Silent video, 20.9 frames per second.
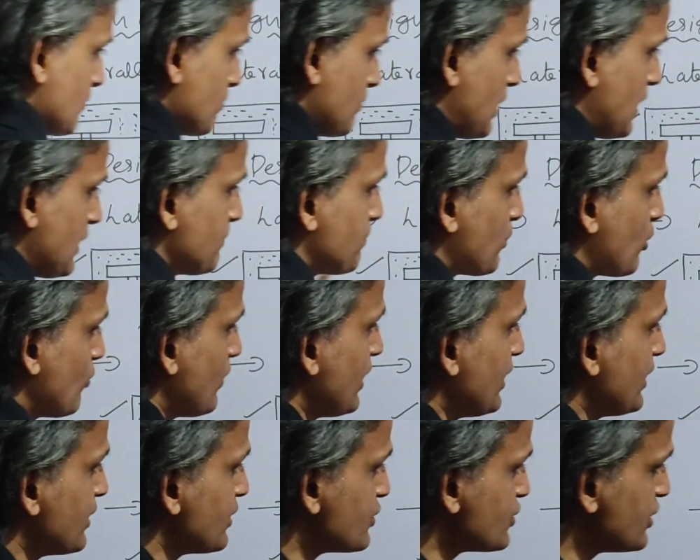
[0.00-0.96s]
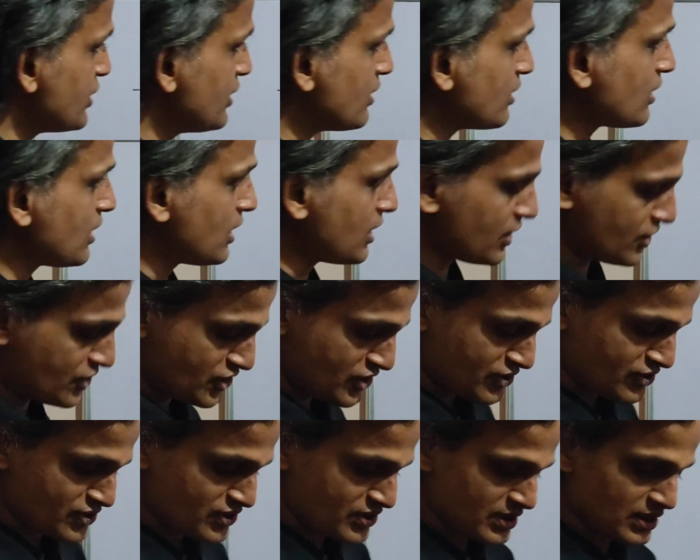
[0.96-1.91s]
By providing shear
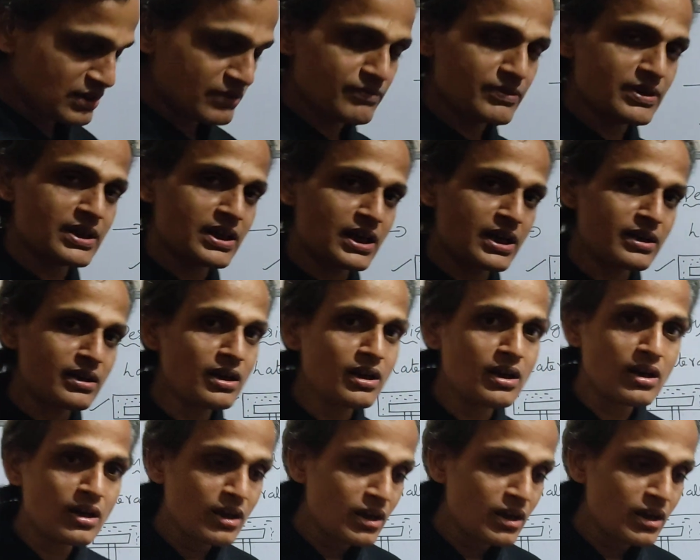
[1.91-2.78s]
connections, we can